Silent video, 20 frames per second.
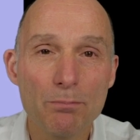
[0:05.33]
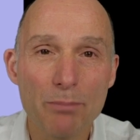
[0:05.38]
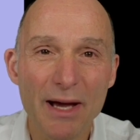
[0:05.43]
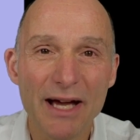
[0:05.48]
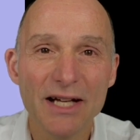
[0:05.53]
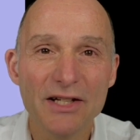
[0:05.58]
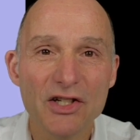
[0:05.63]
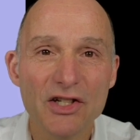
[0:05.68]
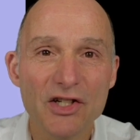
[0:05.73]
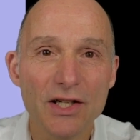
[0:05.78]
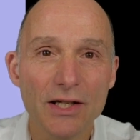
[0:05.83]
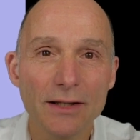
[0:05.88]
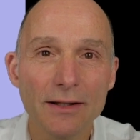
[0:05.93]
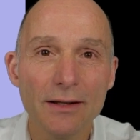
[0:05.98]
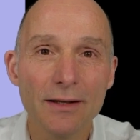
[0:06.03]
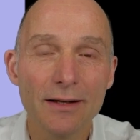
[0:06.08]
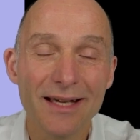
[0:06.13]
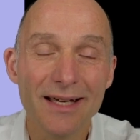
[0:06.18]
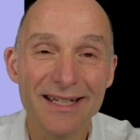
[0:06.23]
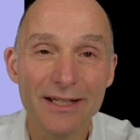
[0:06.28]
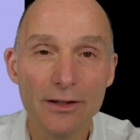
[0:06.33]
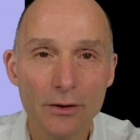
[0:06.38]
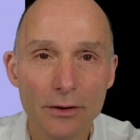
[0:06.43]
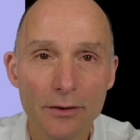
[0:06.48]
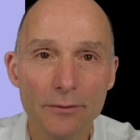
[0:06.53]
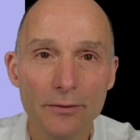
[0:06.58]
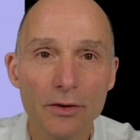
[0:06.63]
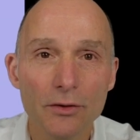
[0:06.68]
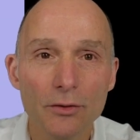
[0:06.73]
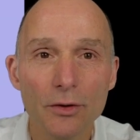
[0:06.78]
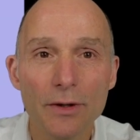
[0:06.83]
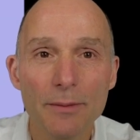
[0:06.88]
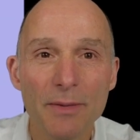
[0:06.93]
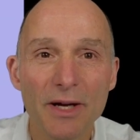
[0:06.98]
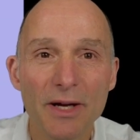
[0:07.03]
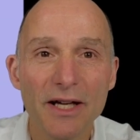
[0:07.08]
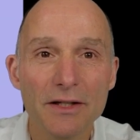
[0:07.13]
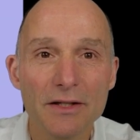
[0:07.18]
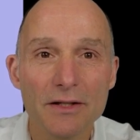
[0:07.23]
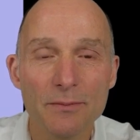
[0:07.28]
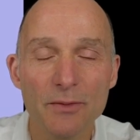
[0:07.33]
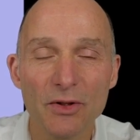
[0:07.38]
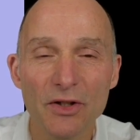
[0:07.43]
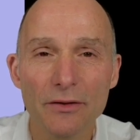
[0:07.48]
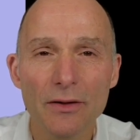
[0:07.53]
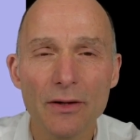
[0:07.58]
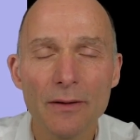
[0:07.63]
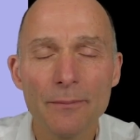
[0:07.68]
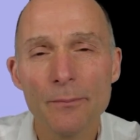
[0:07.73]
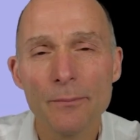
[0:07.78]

batching, and inventory management.